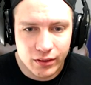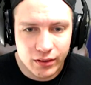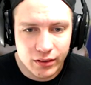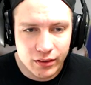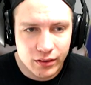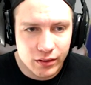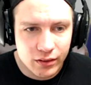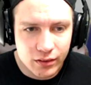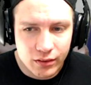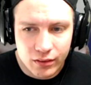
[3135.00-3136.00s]

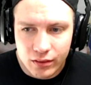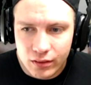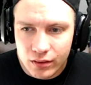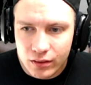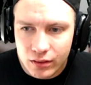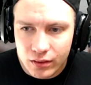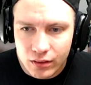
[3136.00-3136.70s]
Nothing is said.